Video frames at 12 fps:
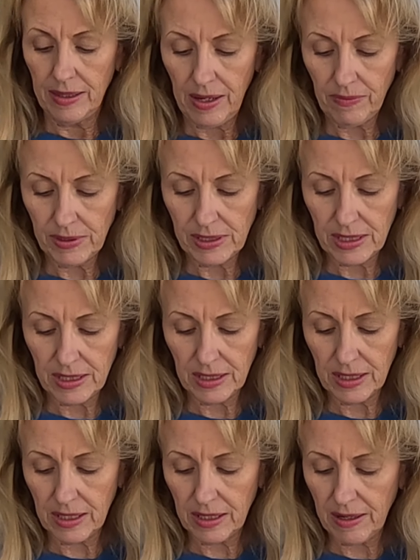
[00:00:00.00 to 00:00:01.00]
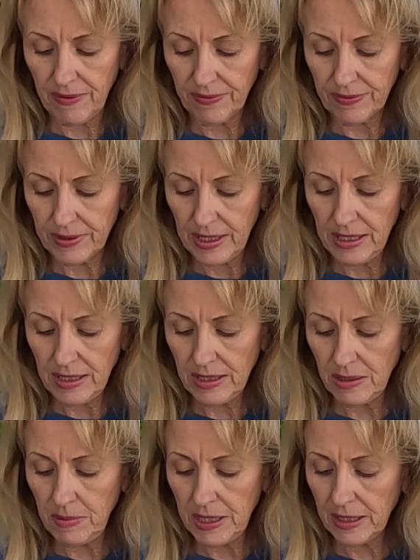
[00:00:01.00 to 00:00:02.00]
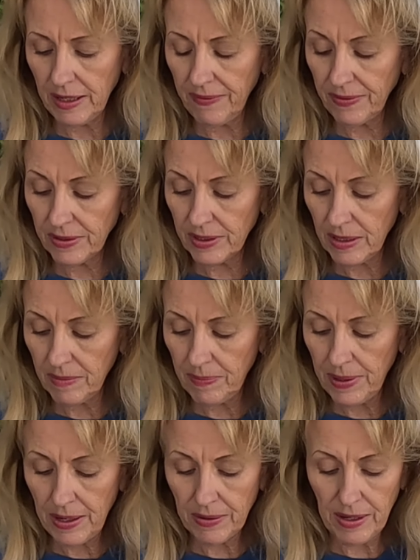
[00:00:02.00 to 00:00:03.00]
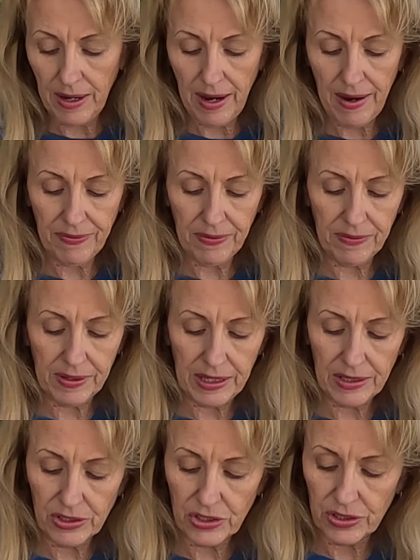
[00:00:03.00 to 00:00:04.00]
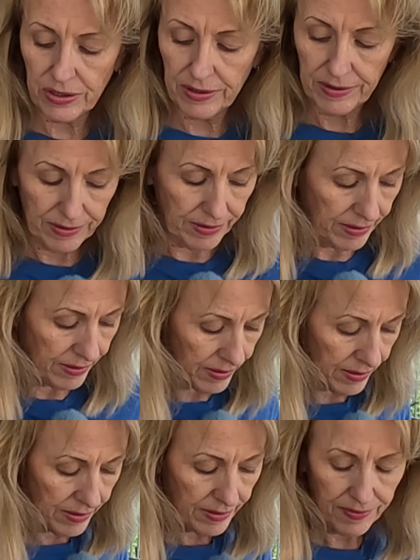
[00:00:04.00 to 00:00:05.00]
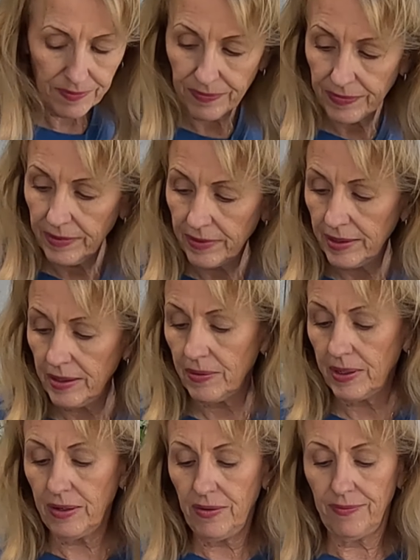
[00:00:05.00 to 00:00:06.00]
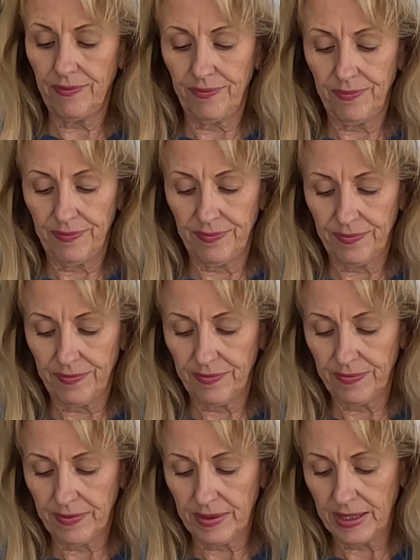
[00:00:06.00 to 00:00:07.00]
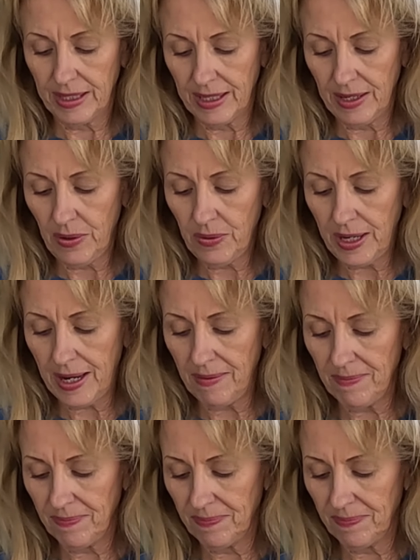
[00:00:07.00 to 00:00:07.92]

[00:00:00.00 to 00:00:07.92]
That one didn't get enough. They need to be covered about a ½ inch. There we go. Okay.